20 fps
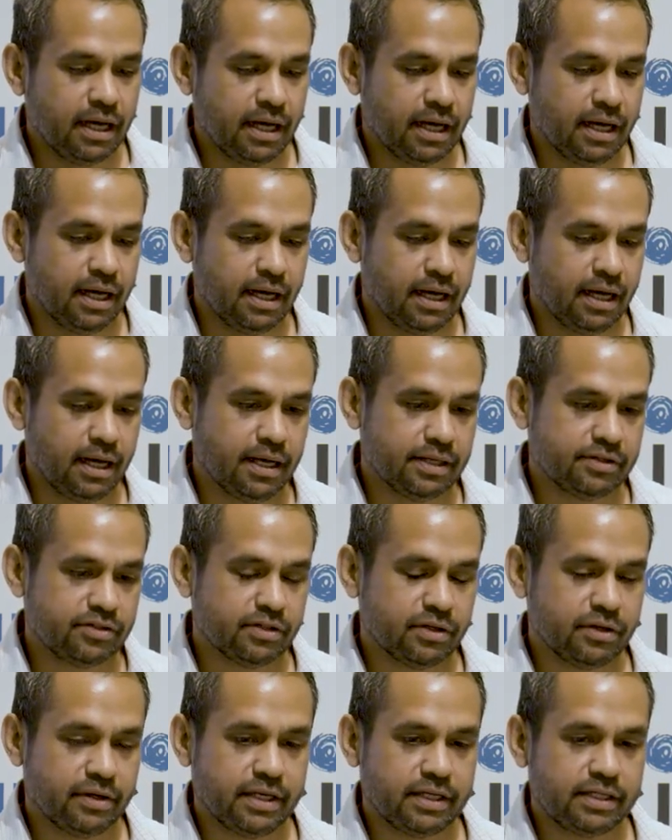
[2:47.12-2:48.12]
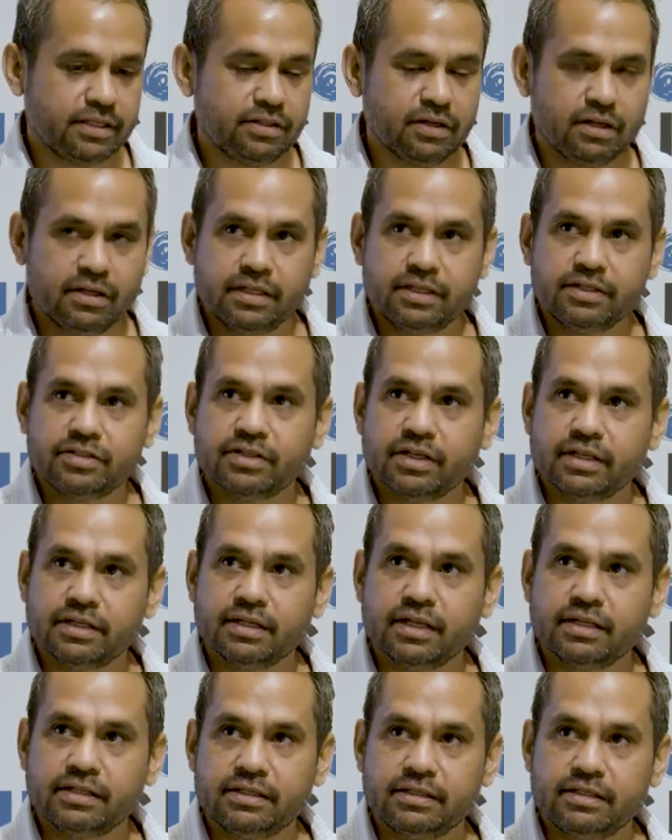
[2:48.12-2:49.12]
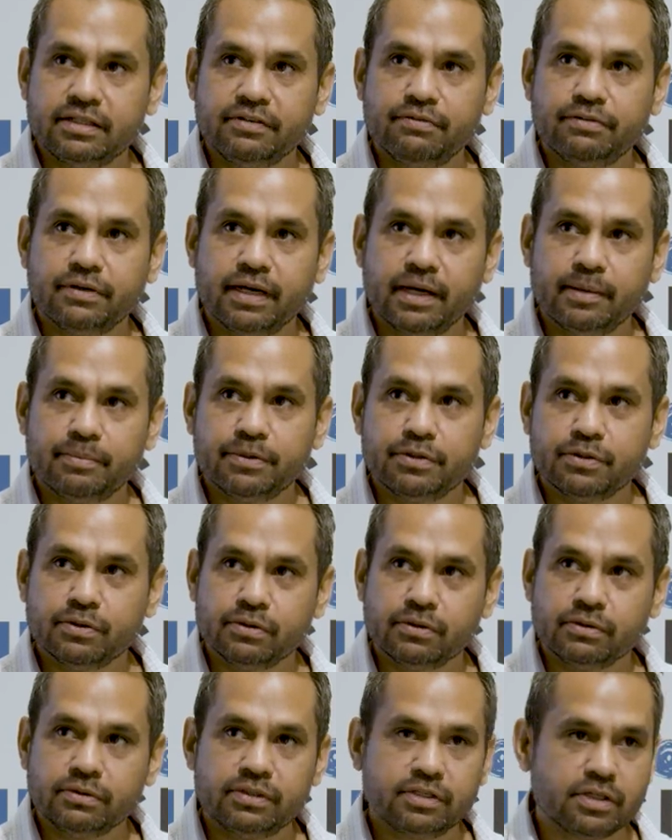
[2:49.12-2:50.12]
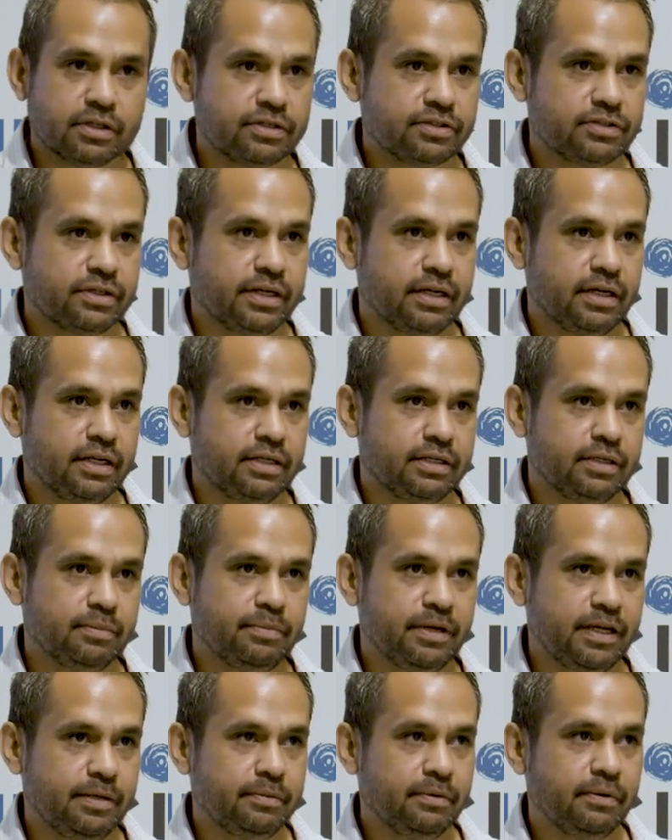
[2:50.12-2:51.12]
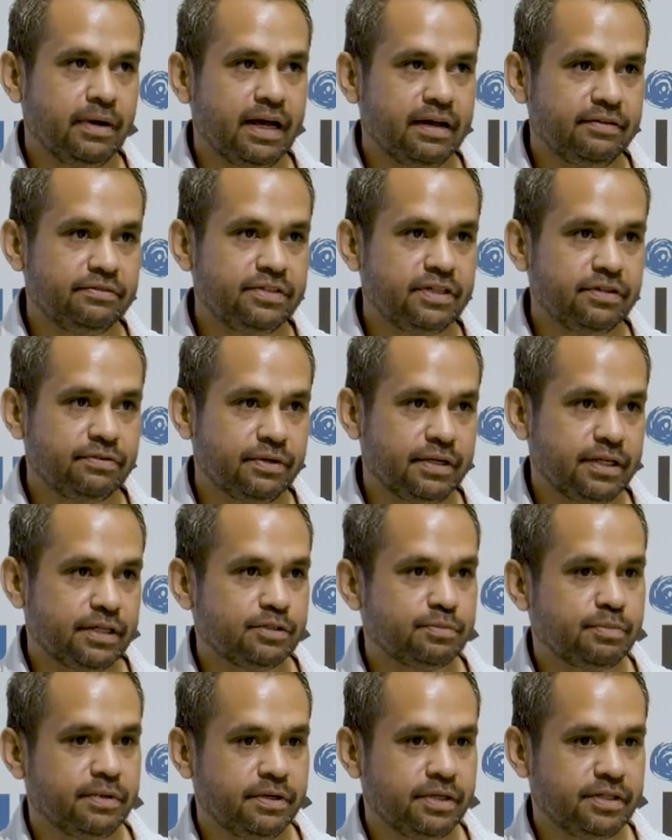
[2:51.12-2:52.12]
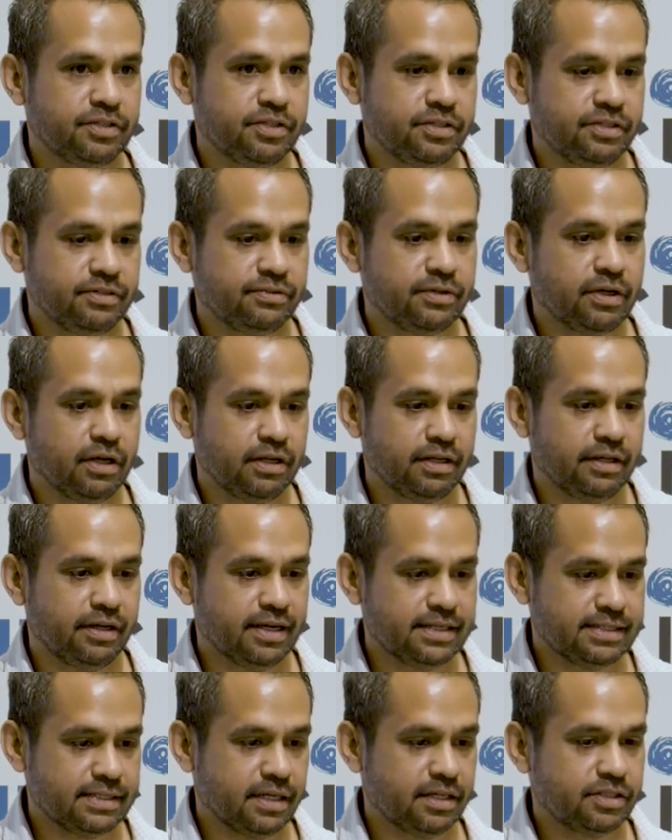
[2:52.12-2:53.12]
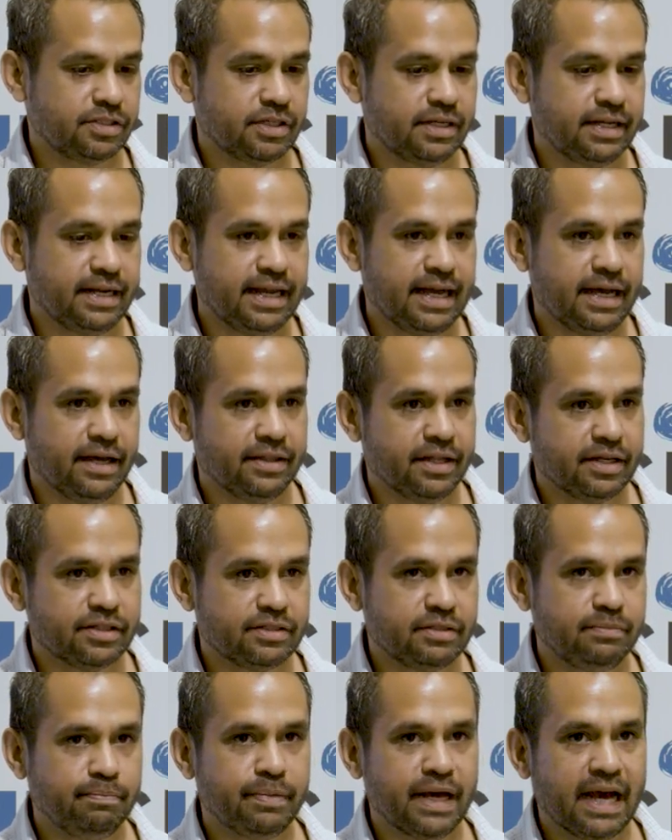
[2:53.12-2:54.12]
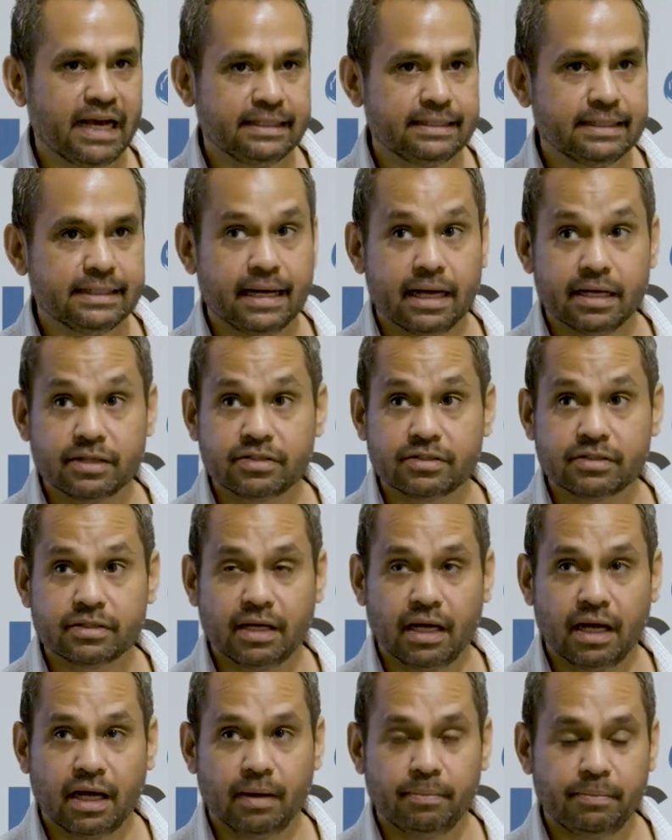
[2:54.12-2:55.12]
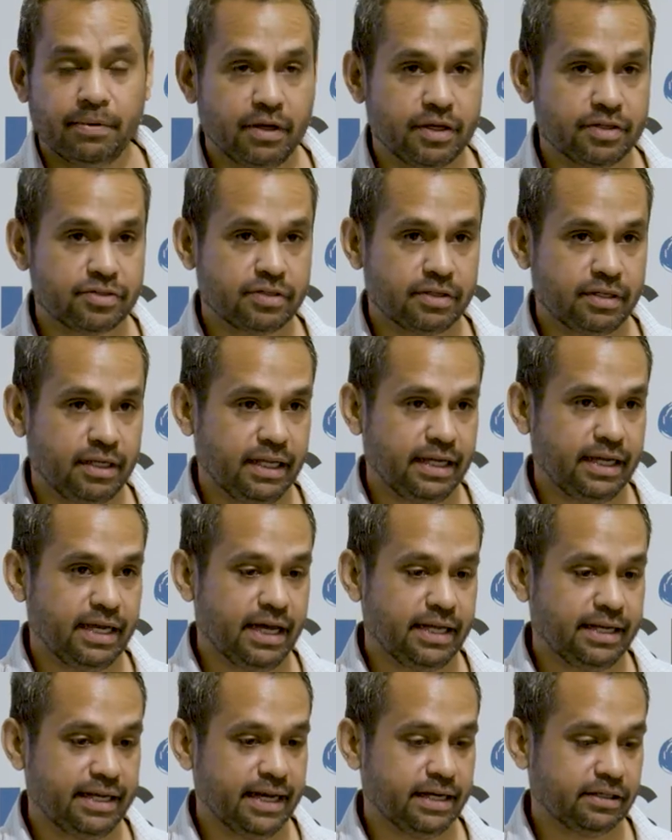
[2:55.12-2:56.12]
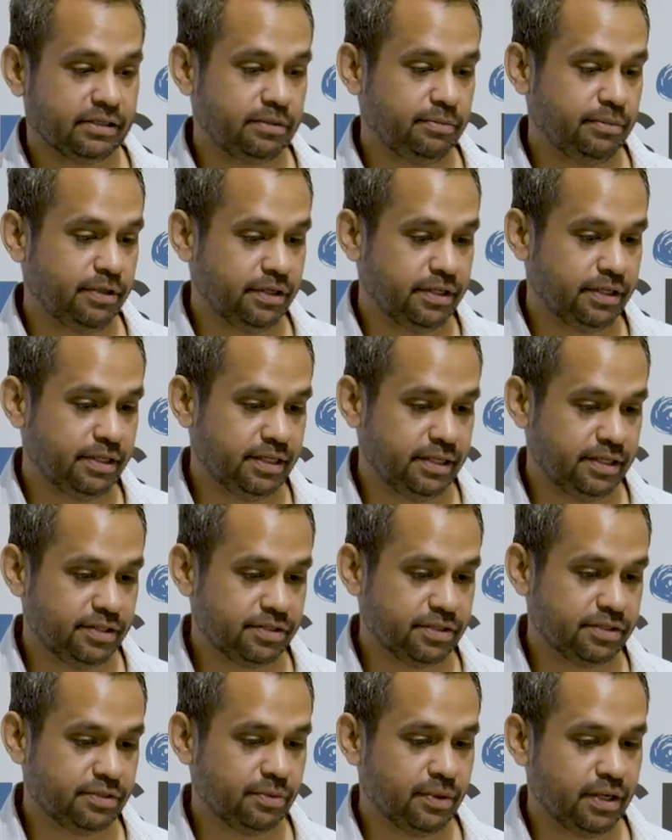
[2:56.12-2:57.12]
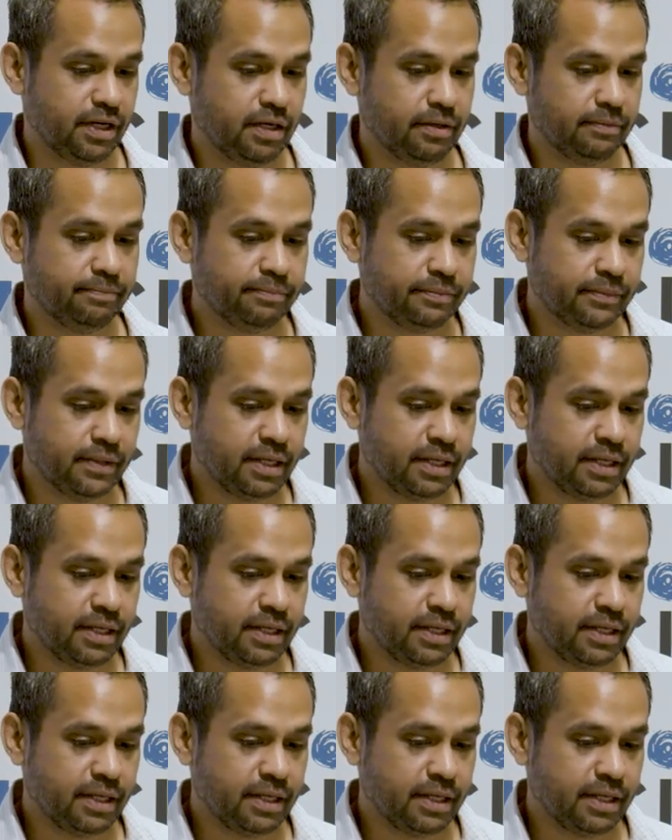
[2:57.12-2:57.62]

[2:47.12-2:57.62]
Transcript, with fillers: Uh, so I acknowledge that different Aboriginal Torres Strait Islander people have different experiences of colonisation and how that's impacted us uh, personally and our communities as well.